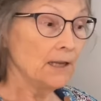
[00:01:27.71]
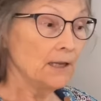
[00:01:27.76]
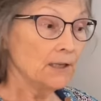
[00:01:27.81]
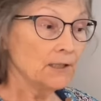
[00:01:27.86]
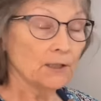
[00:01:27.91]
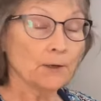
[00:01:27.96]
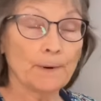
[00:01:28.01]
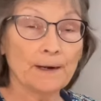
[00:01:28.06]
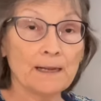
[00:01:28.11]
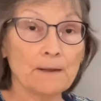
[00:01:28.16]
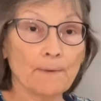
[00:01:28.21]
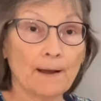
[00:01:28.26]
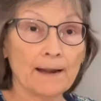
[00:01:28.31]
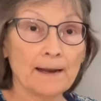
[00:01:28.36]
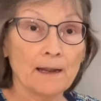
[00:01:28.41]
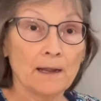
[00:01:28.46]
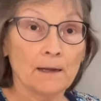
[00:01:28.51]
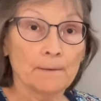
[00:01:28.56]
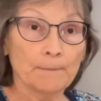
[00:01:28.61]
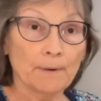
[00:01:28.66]
So anyway,
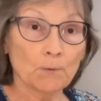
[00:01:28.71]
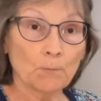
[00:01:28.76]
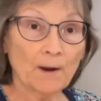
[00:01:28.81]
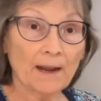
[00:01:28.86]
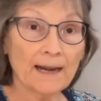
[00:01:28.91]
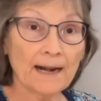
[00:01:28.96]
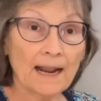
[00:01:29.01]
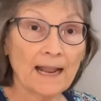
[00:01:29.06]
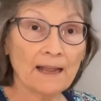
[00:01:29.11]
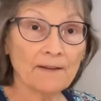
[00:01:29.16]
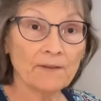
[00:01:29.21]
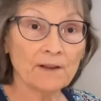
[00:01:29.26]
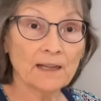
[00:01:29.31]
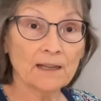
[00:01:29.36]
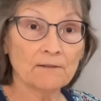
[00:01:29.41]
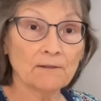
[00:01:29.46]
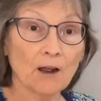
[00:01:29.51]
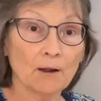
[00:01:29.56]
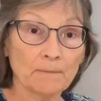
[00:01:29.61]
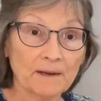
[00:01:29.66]
but we're going
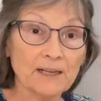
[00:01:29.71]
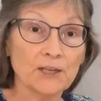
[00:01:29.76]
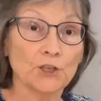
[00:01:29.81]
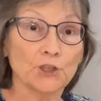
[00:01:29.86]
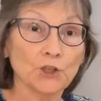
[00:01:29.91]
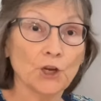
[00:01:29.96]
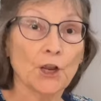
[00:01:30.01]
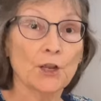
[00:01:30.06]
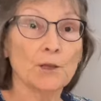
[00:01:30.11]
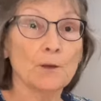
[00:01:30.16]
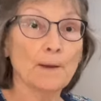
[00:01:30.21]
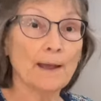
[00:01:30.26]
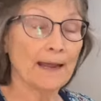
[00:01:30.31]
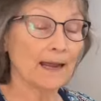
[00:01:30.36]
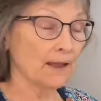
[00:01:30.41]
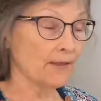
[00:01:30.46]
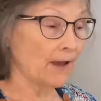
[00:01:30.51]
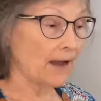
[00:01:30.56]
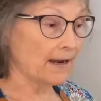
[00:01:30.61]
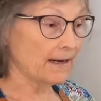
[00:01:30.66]
to I'm going to show you
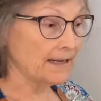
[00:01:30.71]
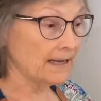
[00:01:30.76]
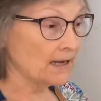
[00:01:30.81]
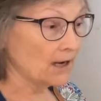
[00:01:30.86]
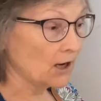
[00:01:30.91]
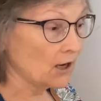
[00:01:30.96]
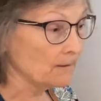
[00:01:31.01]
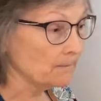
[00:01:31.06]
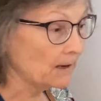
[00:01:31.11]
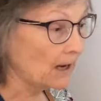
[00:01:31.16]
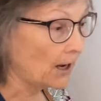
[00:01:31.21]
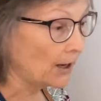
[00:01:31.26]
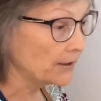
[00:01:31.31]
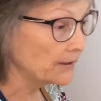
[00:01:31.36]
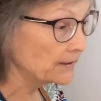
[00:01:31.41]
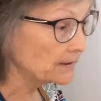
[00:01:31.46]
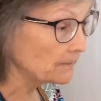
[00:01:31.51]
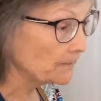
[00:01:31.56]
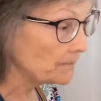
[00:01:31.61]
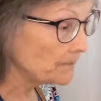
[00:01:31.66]
how the Honeycomb
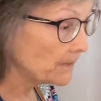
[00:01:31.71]
goes.